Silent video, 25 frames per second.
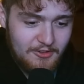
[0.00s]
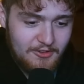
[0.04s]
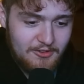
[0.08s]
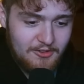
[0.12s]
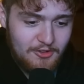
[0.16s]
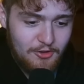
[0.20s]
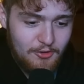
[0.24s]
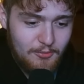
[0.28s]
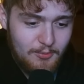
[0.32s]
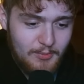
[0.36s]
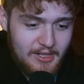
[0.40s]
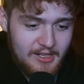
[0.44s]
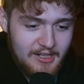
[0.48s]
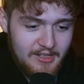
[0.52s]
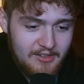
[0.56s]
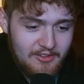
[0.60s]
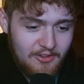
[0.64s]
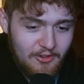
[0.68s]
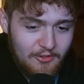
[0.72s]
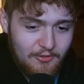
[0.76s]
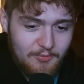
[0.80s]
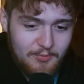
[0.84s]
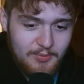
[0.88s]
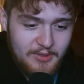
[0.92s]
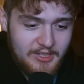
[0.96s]
for two
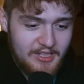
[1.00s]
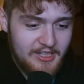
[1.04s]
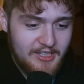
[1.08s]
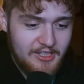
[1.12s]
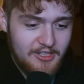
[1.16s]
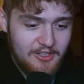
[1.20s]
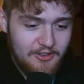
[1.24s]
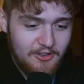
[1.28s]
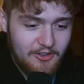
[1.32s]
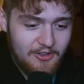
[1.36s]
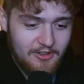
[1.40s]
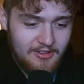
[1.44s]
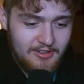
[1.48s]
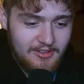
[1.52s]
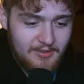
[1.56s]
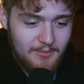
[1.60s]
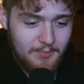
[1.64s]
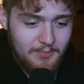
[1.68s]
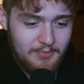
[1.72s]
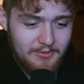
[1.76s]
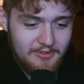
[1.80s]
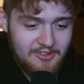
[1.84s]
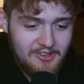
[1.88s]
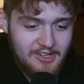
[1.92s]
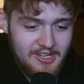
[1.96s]
minutes of pure
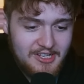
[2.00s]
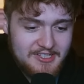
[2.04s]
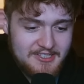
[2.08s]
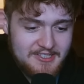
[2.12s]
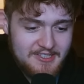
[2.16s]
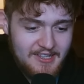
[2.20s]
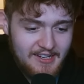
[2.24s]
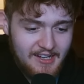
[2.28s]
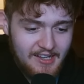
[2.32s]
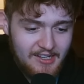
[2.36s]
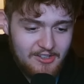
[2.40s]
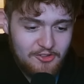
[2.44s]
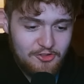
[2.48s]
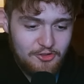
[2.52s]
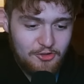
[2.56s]
bliss and